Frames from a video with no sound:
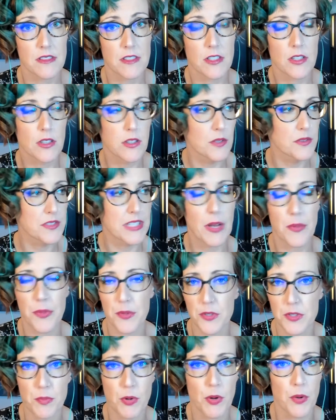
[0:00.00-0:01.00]
Close out
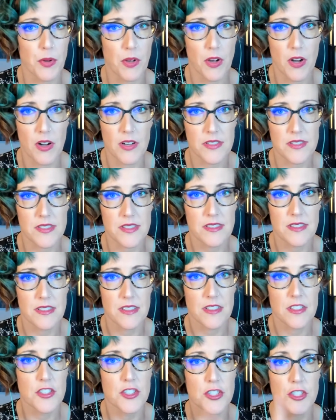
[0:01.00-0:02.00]
those protocols.
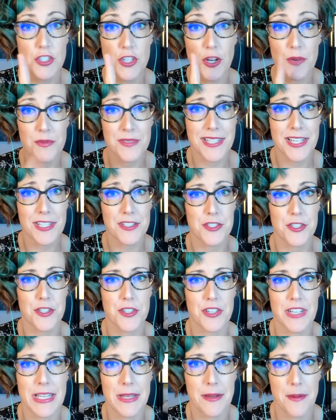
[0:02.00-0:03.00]
Don't touch
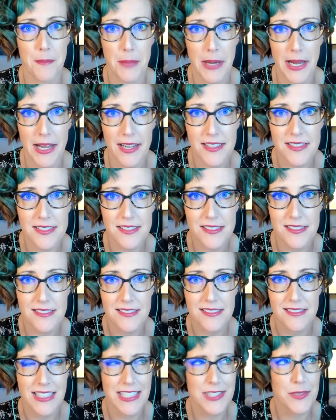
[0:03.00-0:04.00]
your inbox.
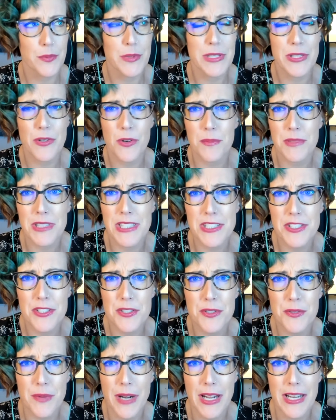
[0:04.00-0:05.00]
That's what we normally
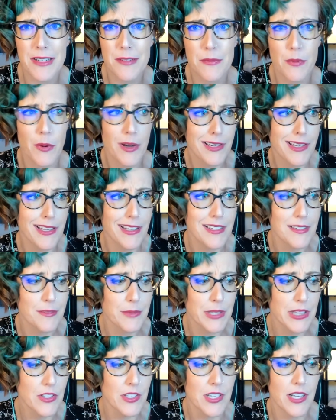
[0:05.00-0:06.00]
do, right? Walk in and
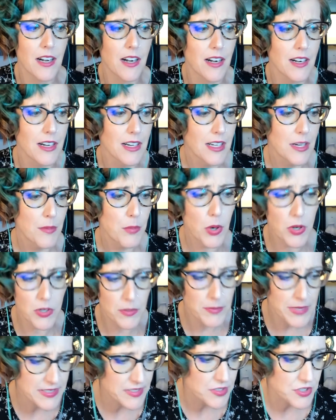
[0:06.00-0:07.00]
we look at our
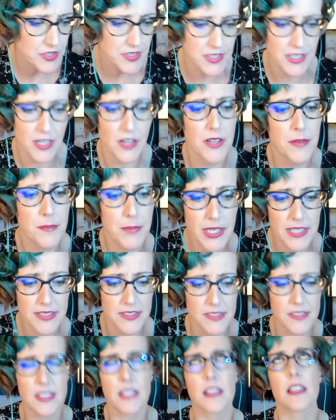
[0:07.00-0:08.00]
portal messages in our
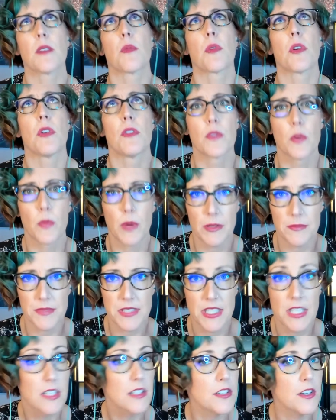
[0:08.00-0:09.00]
inbox and suddenly we're
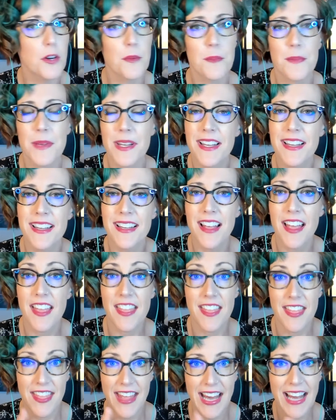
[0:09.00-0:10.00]
overwhelmed. Nope,
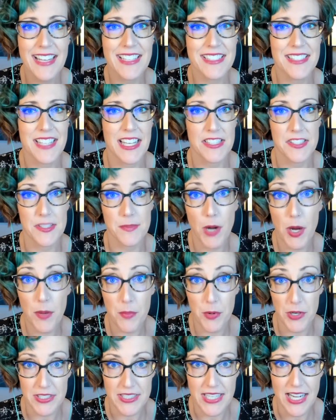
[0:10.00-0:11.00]
that is a small
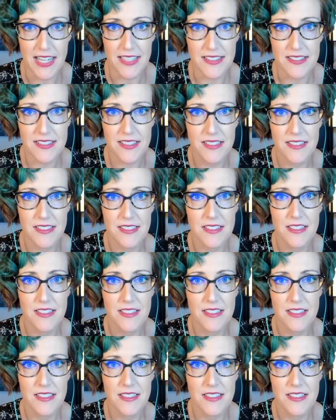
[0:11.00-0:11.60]
brain task.